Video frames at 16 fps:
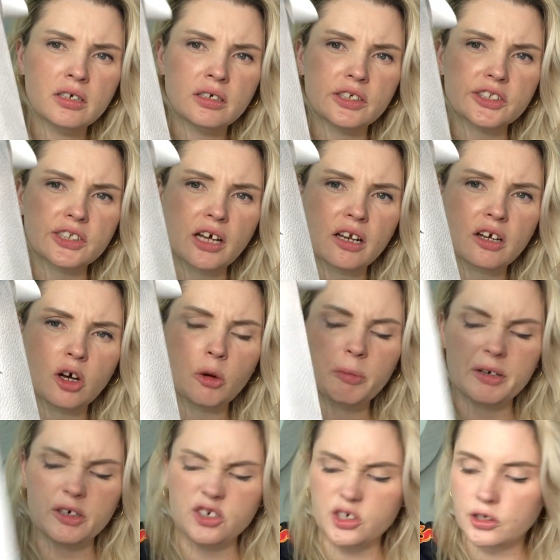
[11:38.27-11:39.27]
It's kind of got a
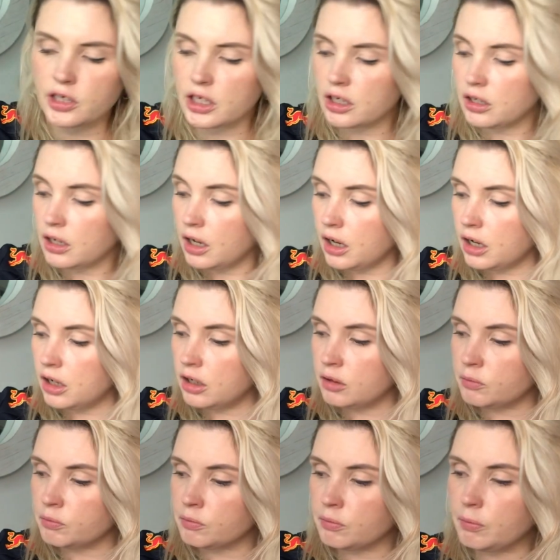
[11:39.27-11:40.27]
bit dirty.
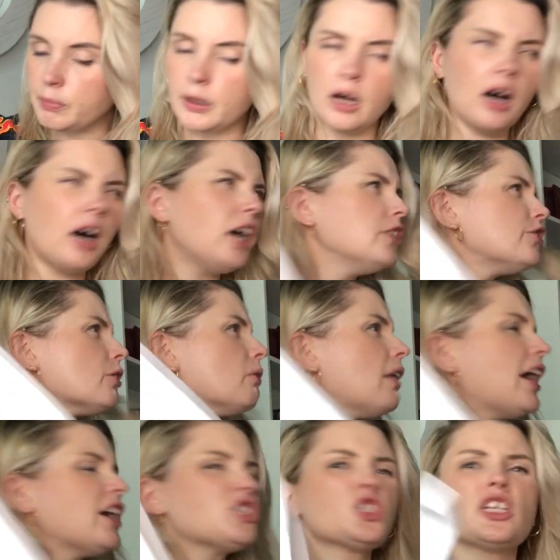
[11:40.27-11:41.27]
But I don't
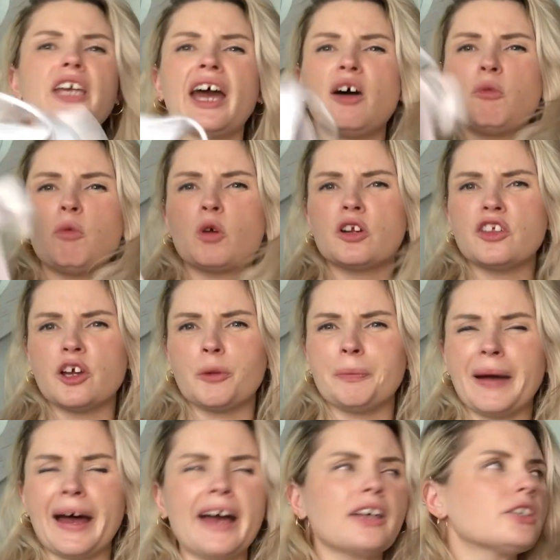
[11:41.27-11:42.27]
actually have one of their
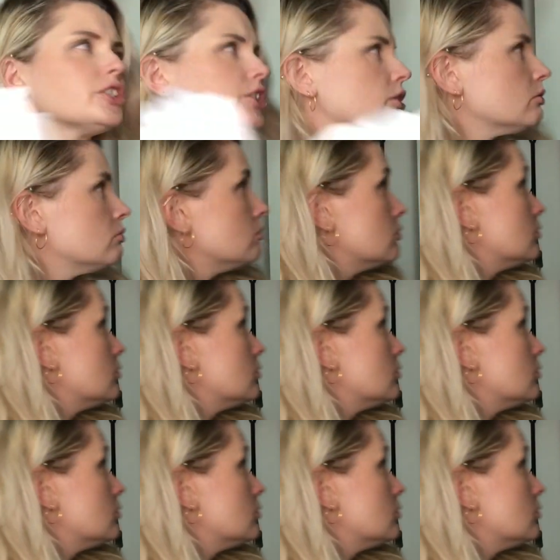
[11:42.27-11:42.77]
bags